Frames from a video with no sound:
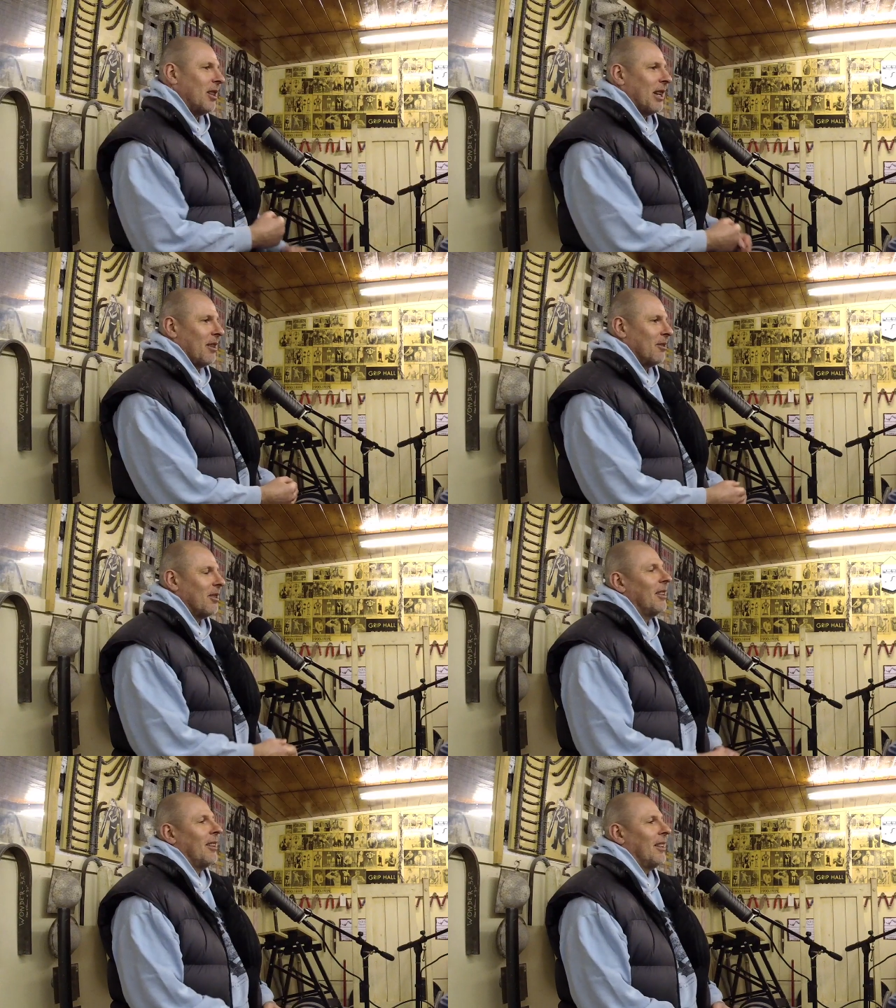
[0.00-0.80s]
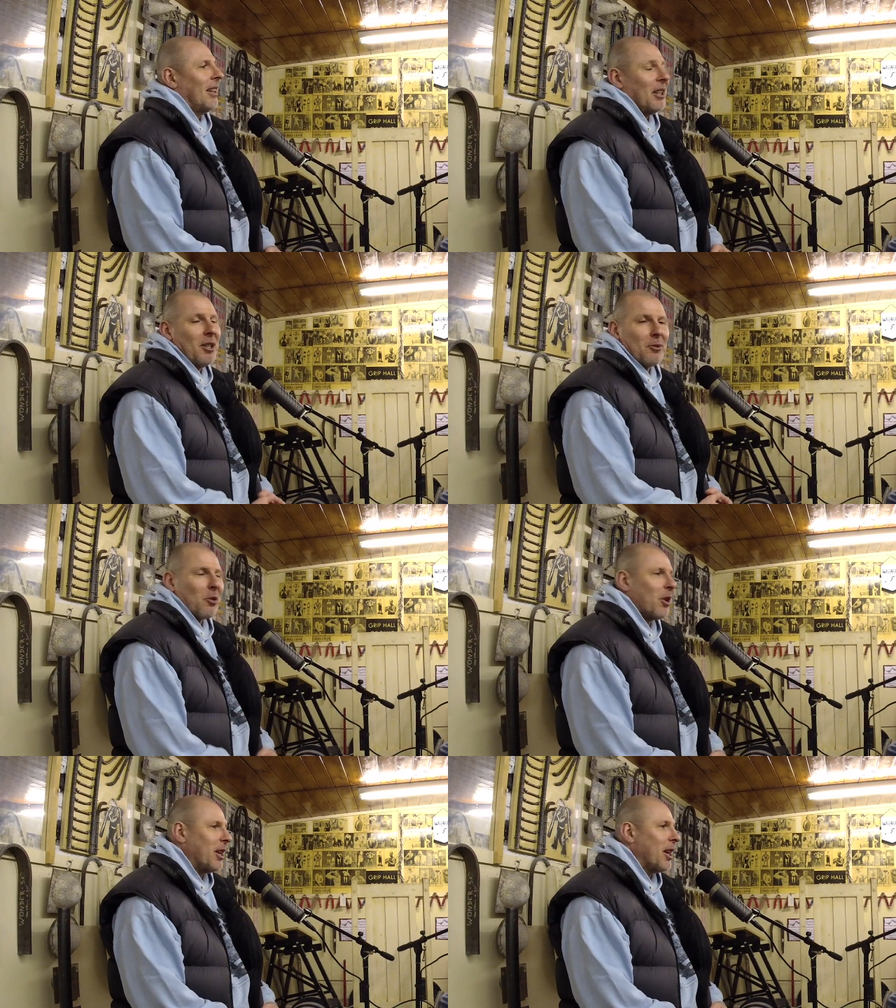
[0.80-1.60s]
In and out. Yeah, and these were
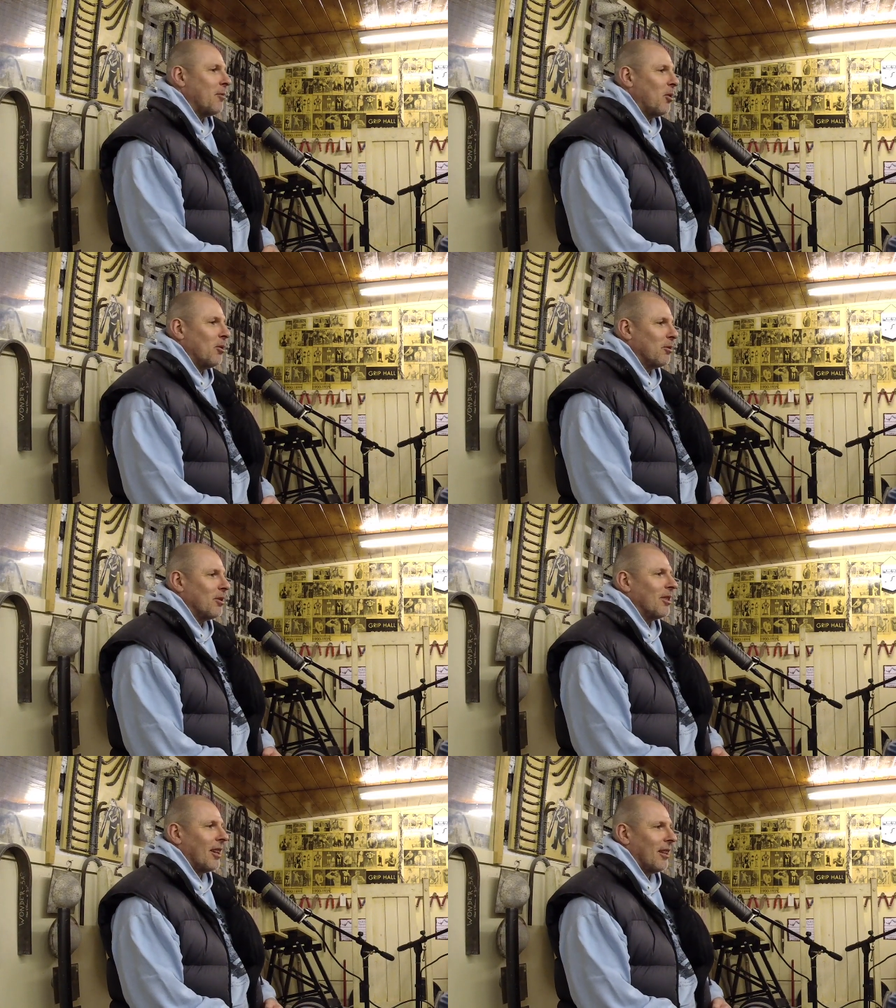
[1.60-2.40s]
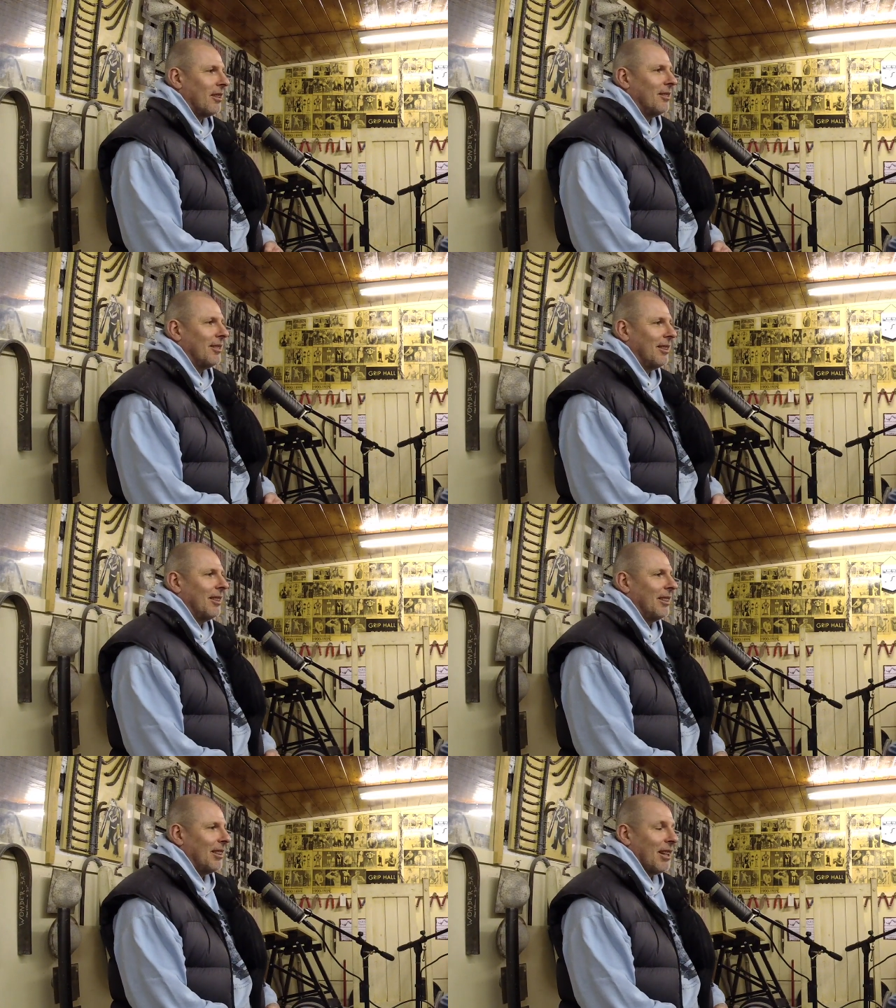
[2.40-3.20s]
grade 8 bolts.
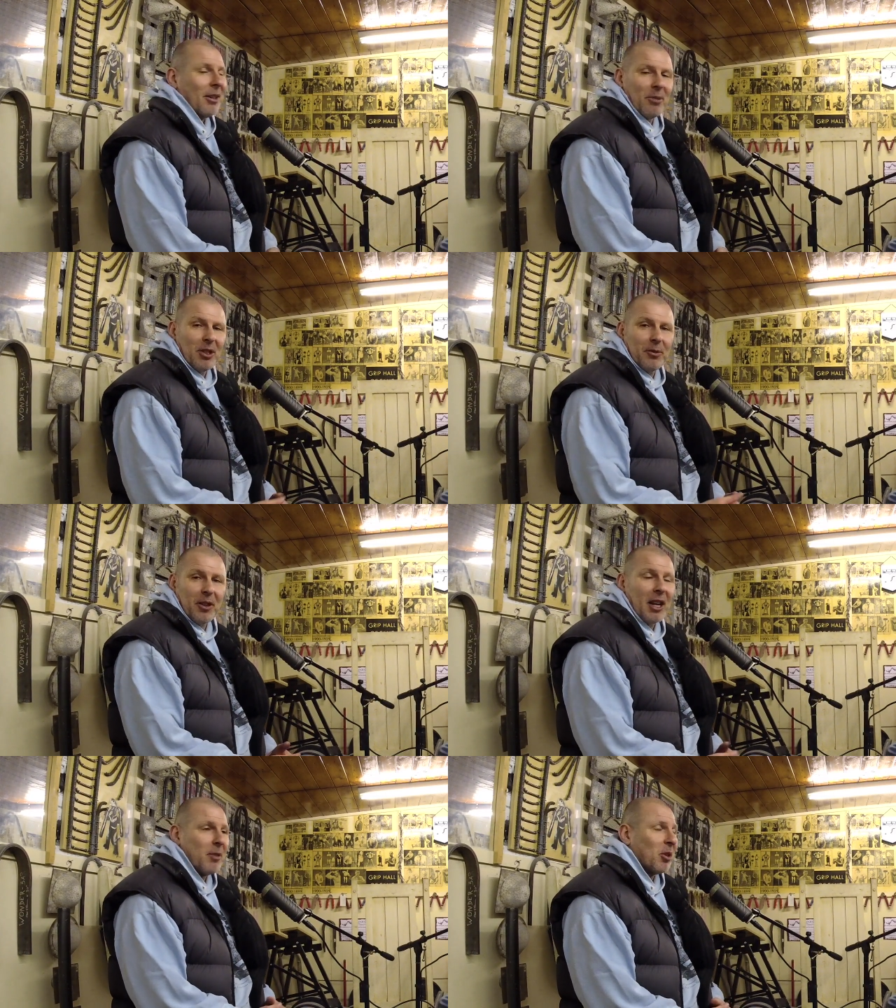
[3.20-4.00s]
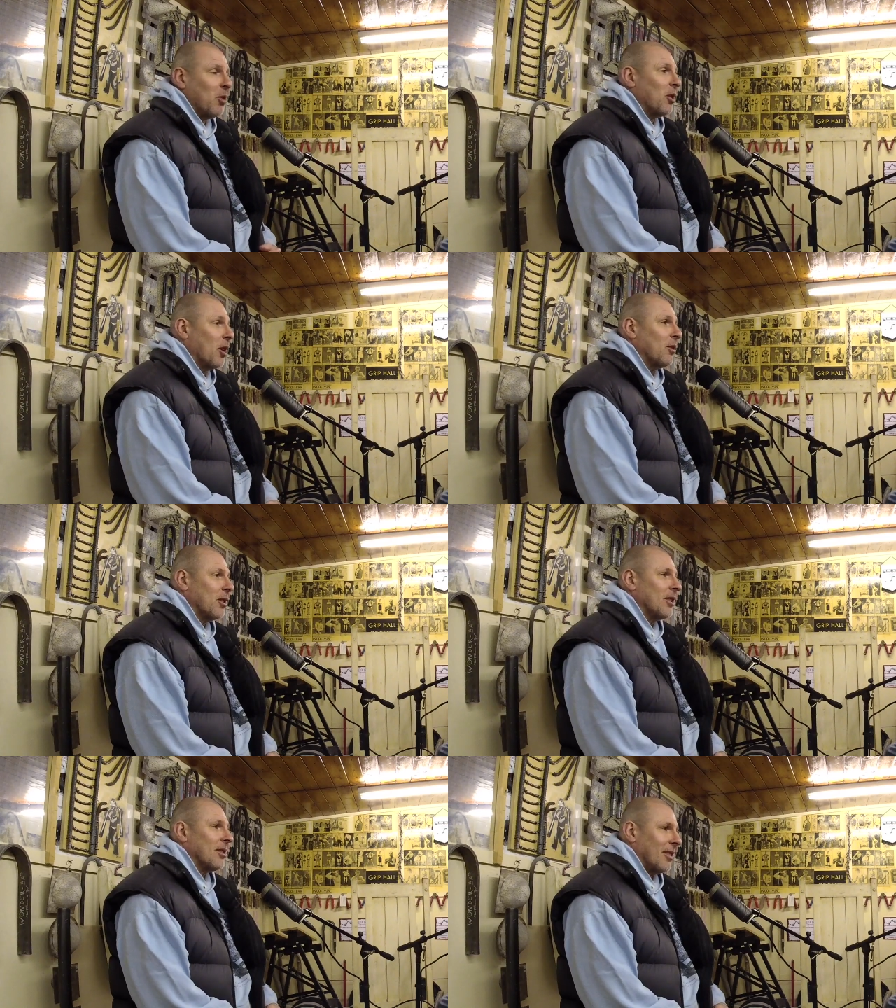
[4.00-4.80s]
Which for anybody who knows,